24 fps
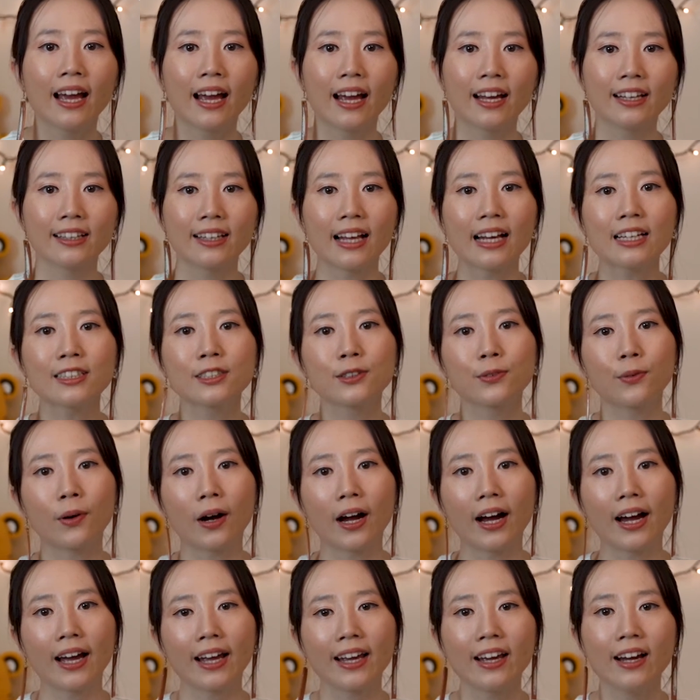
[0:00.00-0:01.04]
And that's
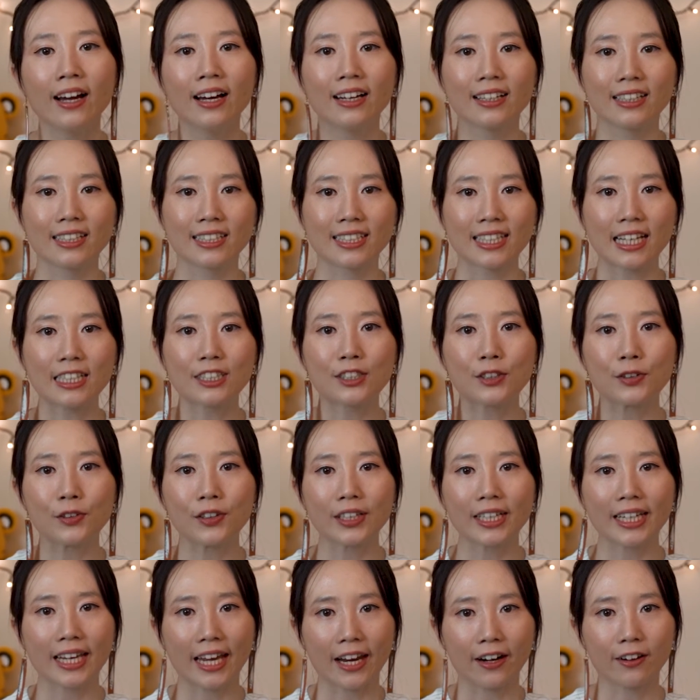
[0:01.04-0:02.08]
why the
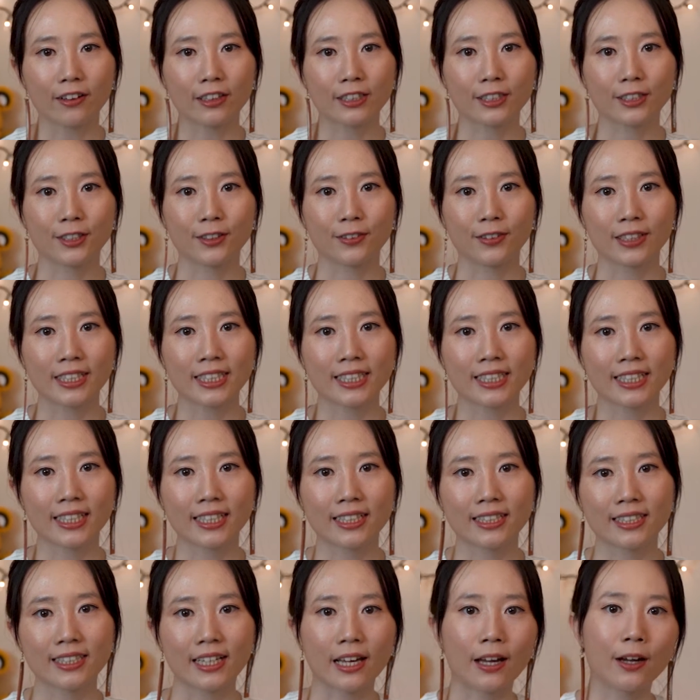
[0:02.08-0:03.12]
sensory characteristics